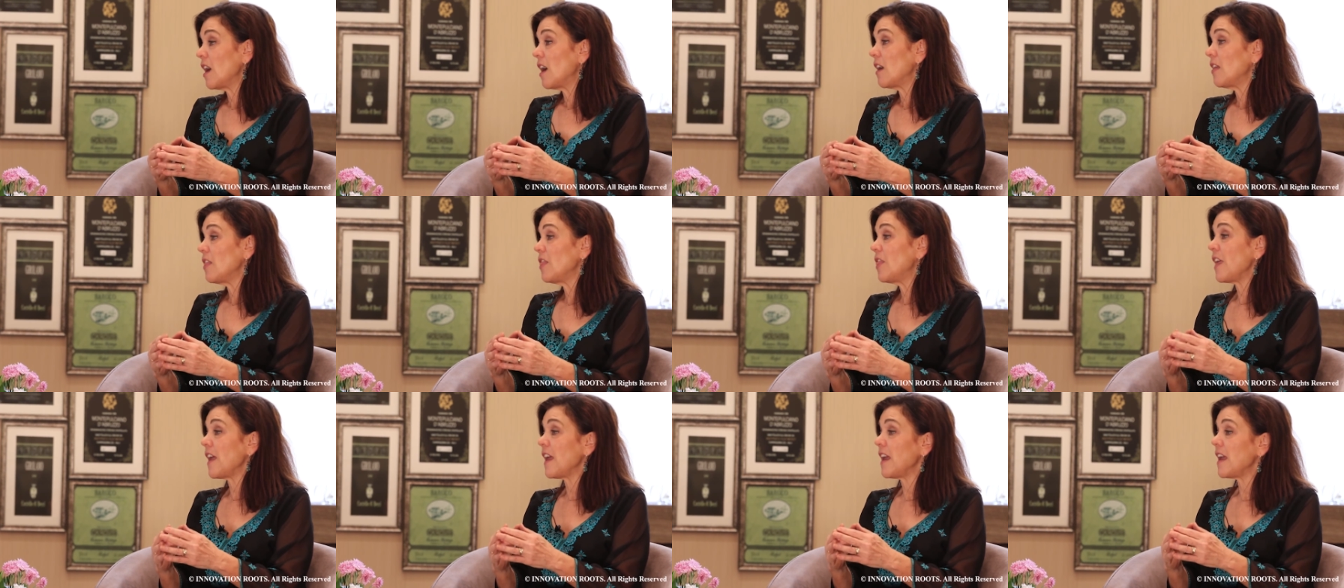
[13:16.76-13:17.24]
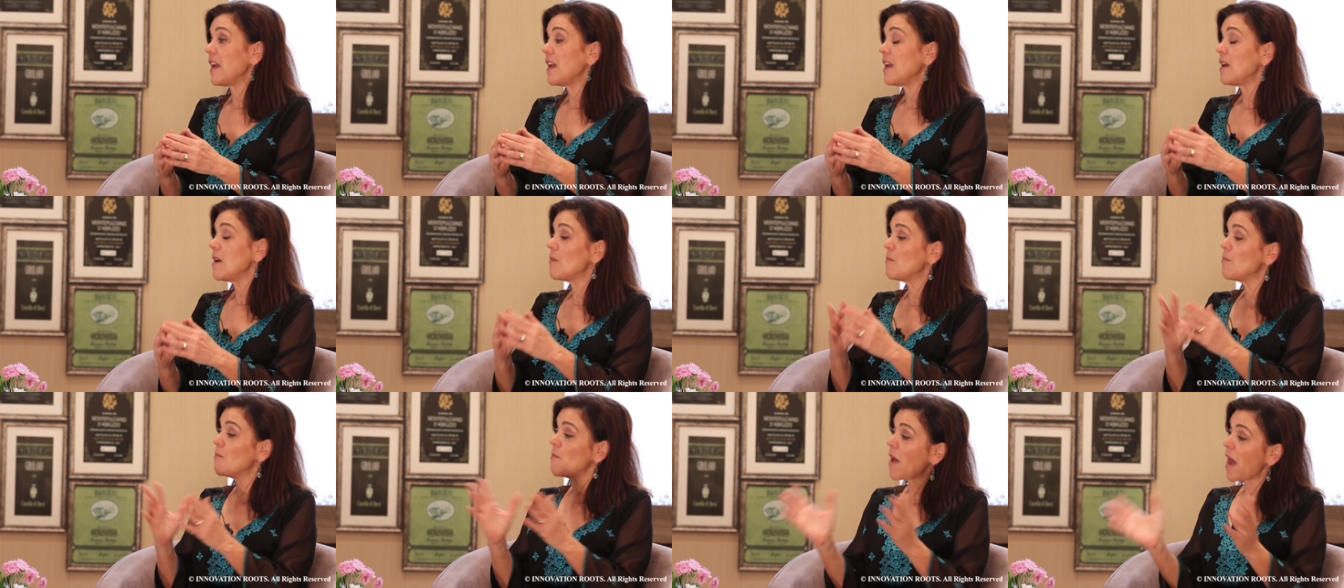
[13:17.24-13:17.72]
they
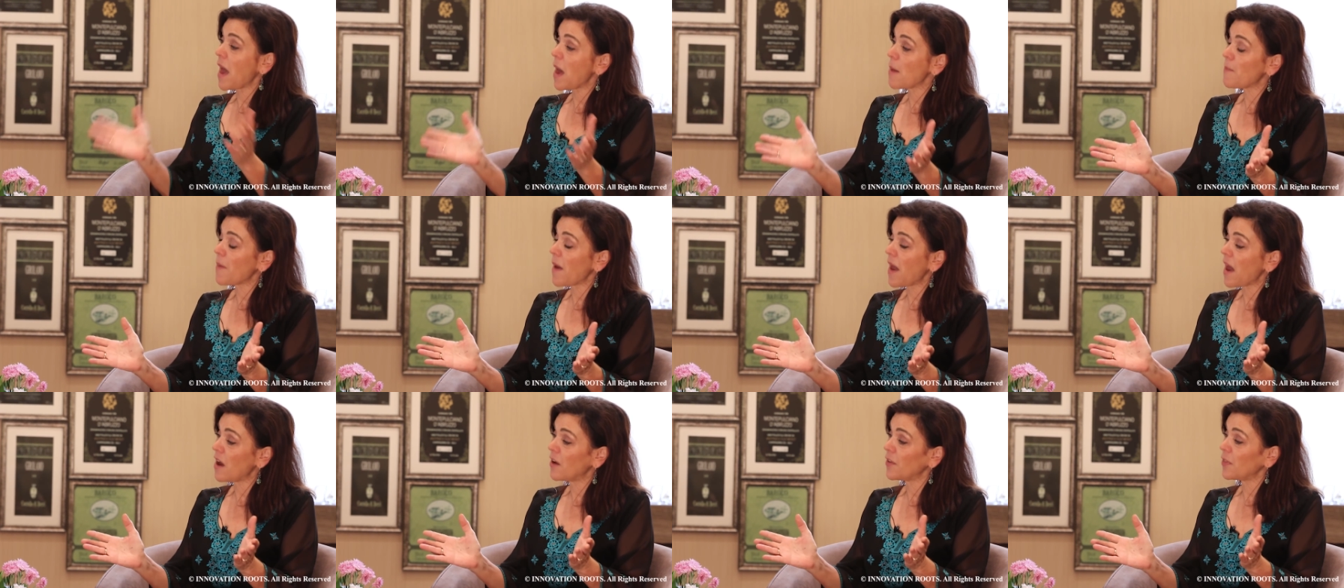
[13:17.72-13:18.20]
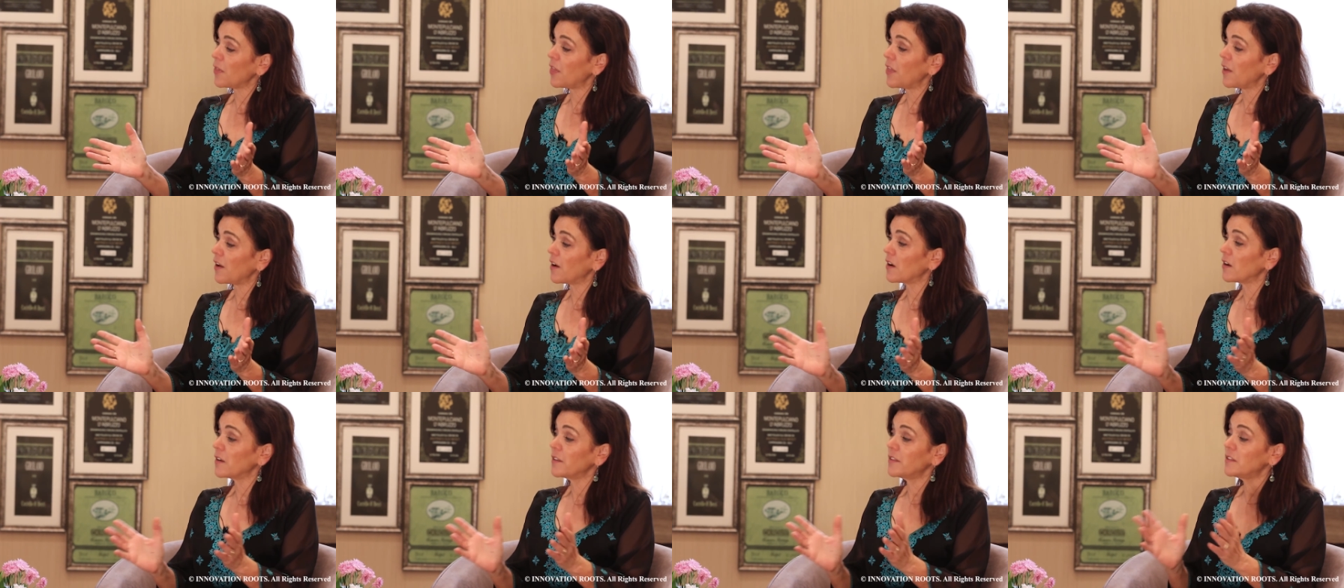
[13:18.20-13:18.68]
map out
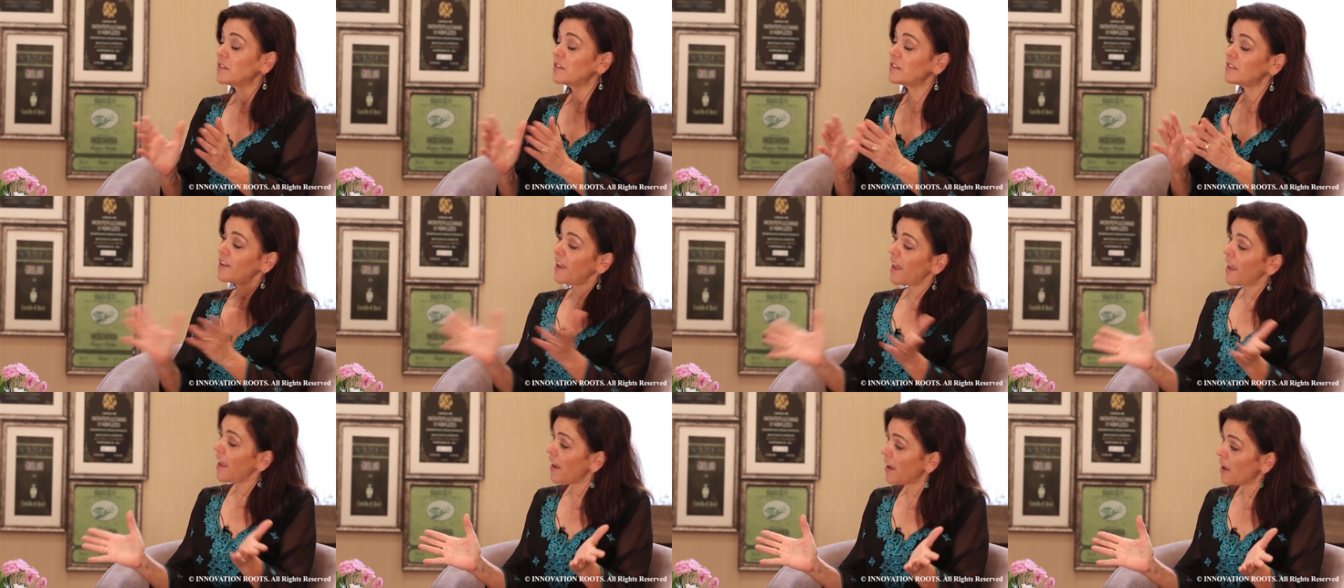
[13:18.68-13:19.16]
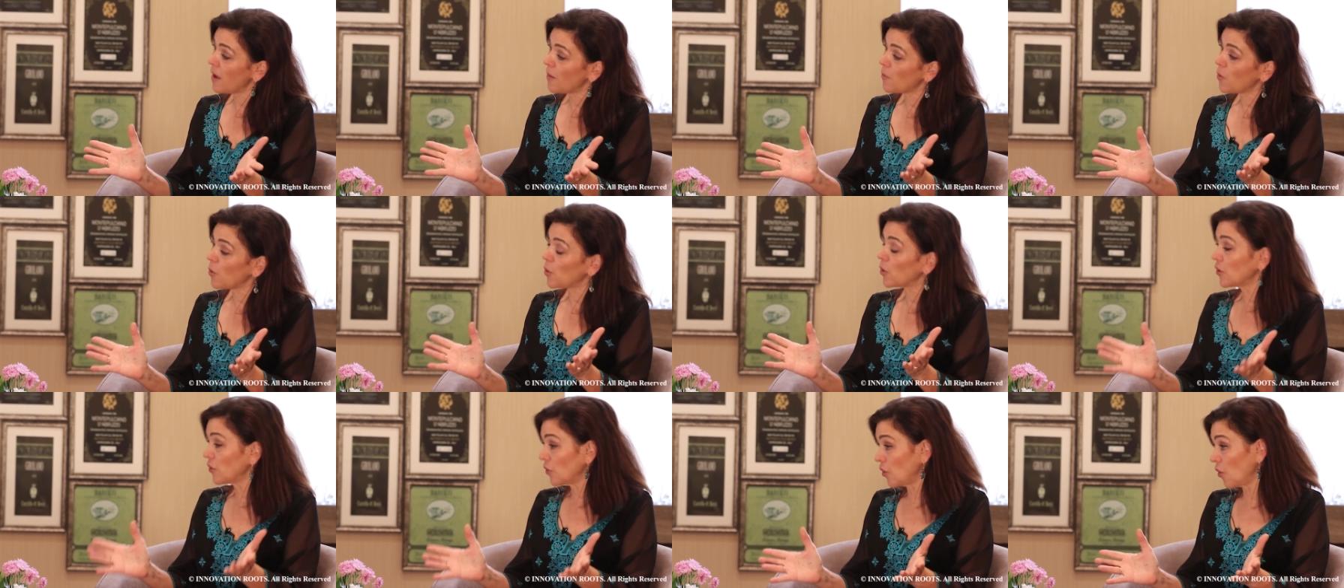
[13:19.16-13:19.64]
their TAM,
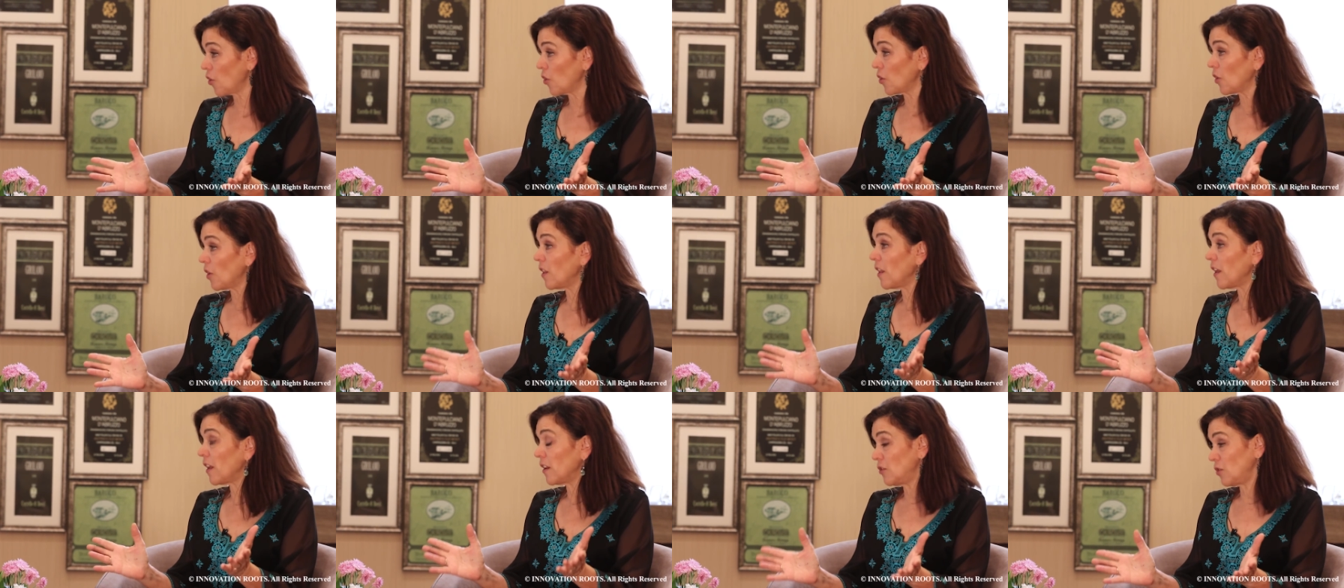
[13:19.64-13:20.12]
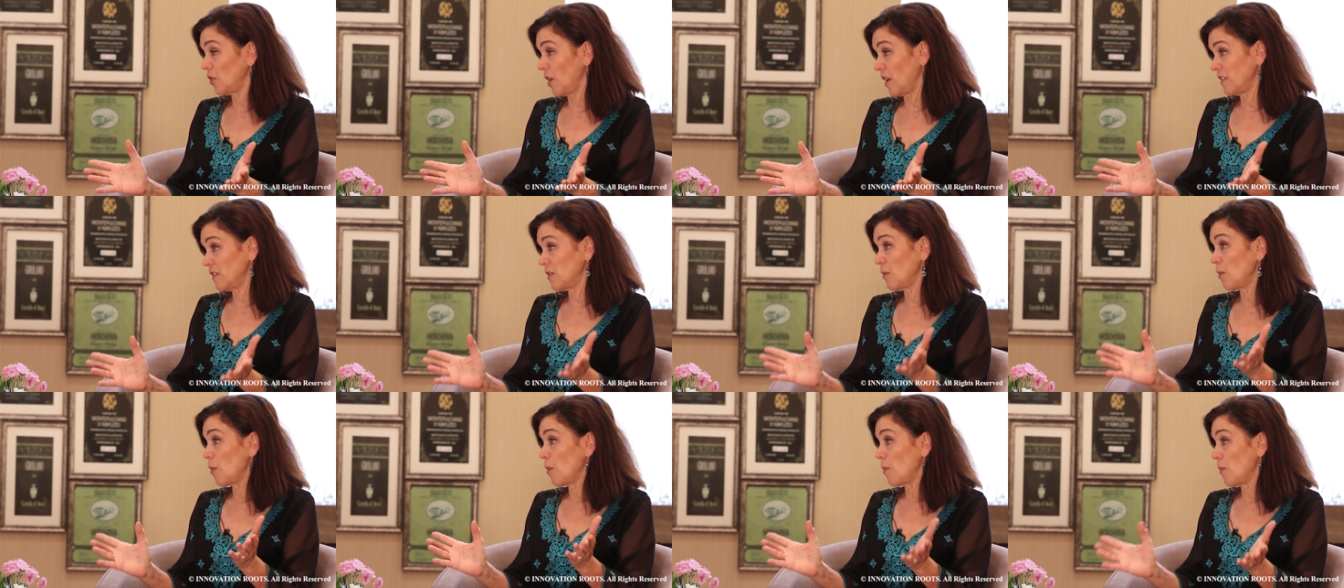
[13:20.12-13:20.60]
or total
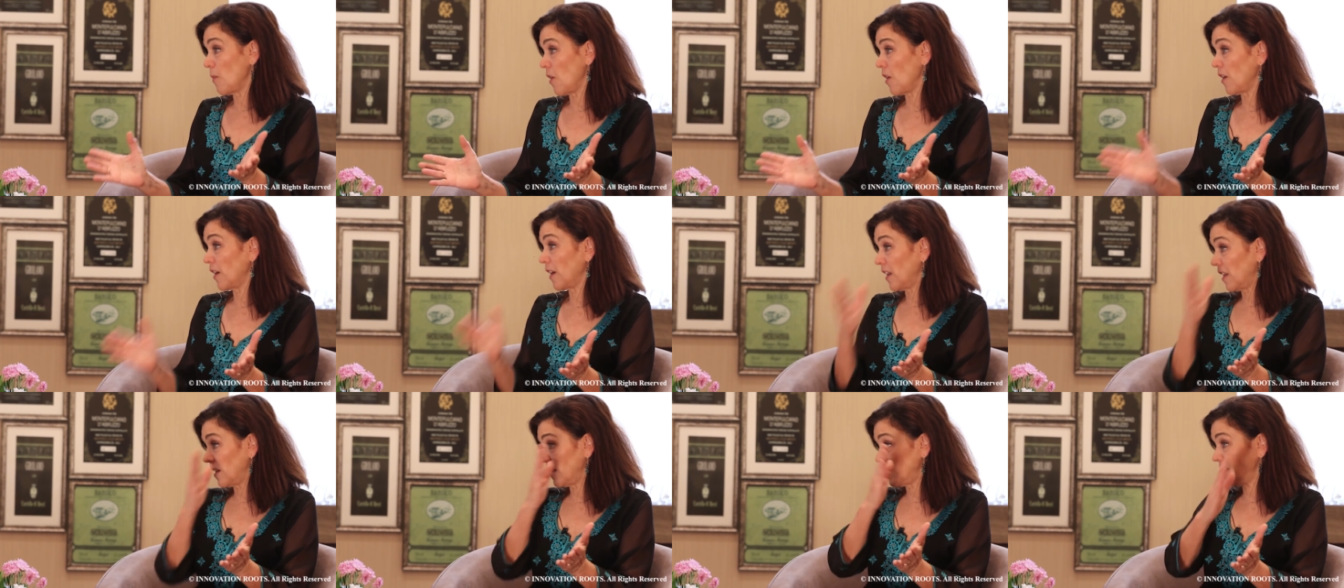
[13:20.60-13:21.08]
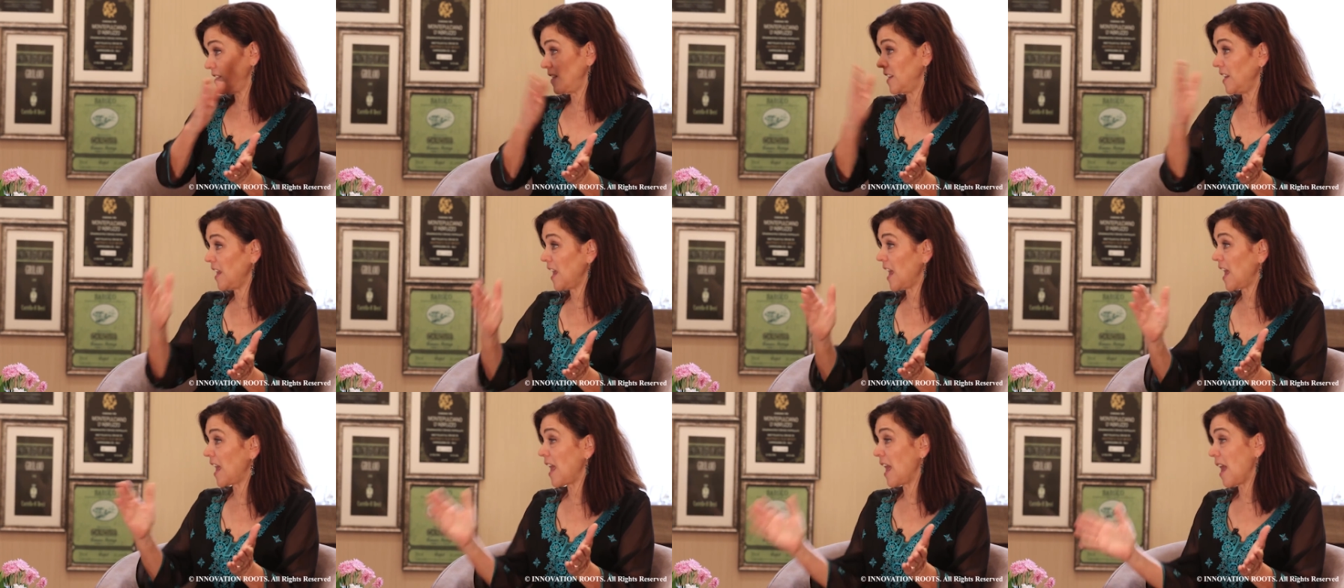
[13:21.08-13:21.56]
addressable market,
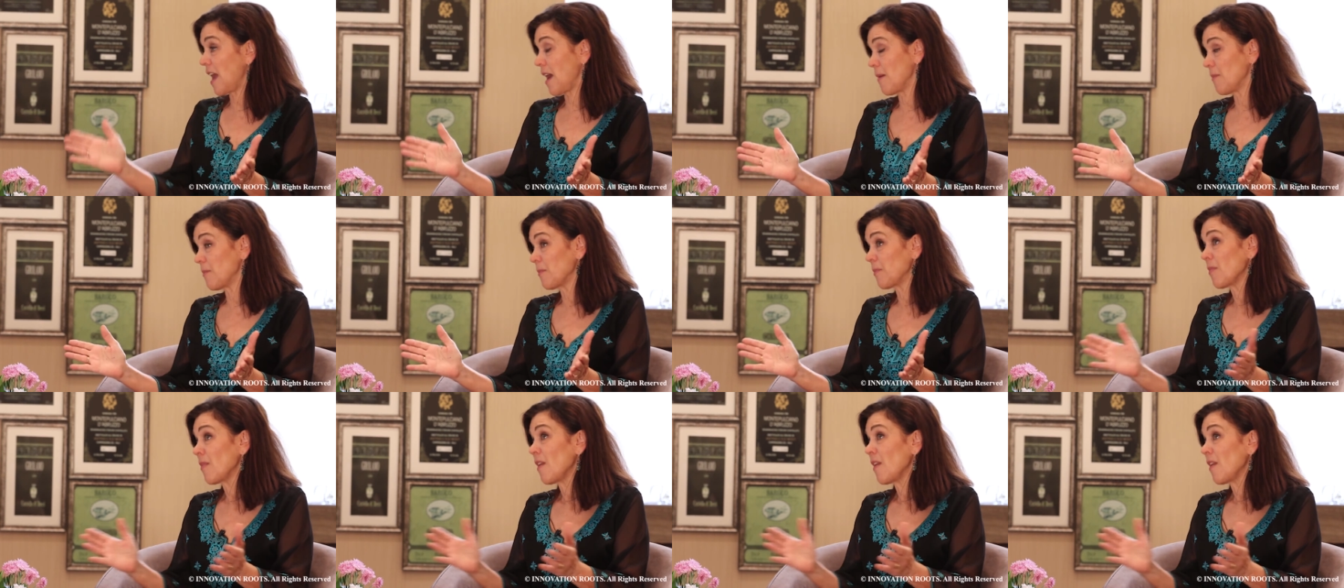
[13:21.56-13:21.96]
TAM.